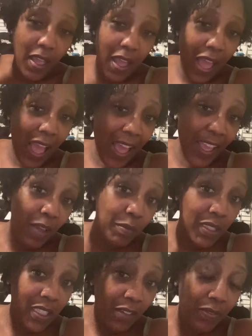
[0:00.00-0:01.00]
I
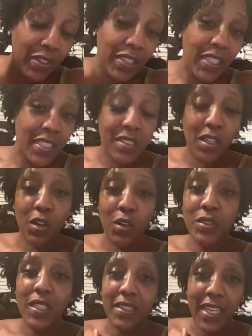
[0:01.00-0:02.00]
am loving this. The
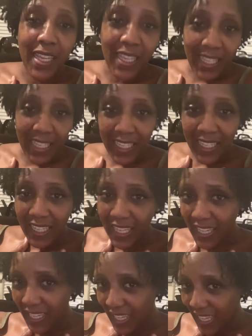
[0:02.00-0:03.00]
only thing,
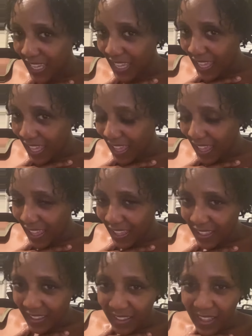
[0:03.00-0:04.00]

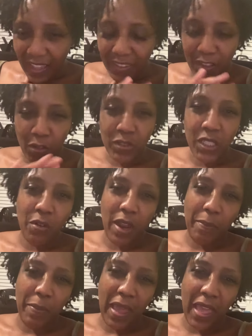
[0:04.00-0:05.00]
the only
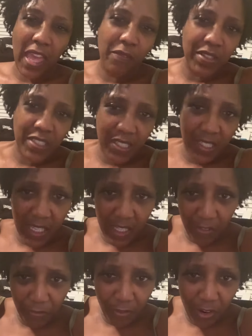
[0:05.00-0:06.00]
gripe I have is in the
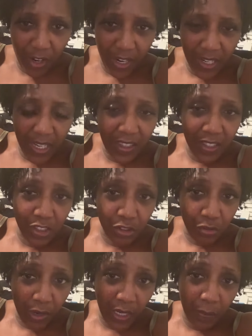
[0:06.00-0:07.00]
front, in the
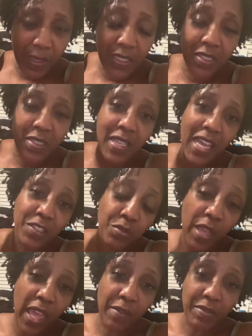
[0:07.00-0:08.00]
straighter pieces, I do
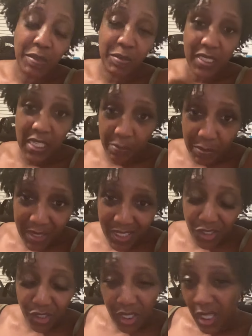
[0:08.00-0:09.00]
have some slippage,